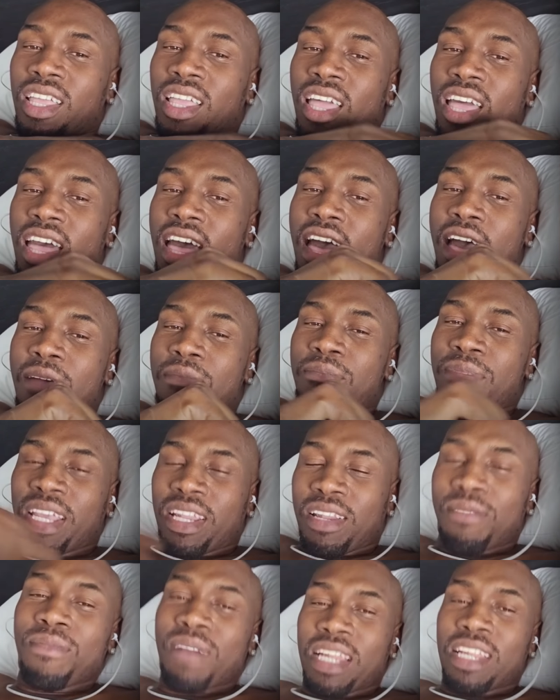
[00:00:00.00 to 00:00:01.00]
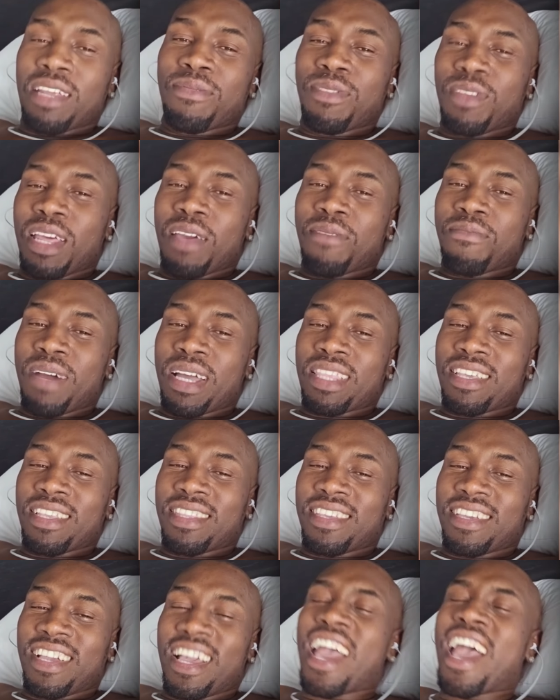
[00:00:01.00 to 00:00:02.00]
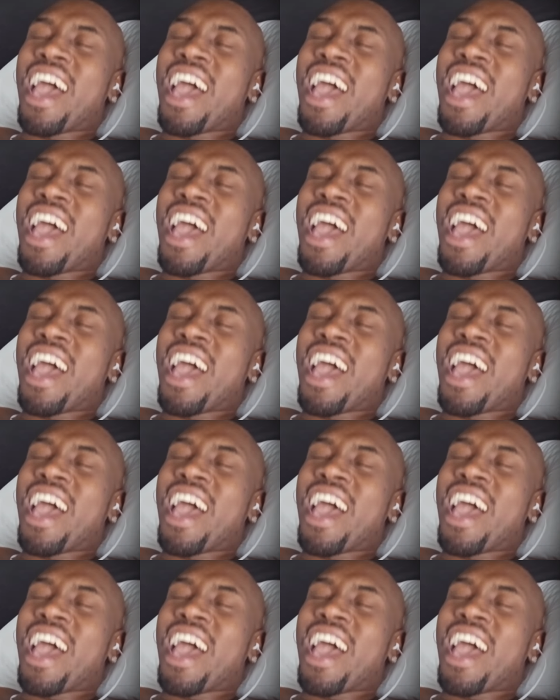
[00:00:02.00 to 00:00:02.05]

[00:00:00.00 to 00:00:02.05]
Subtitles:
and make the man and the body thing.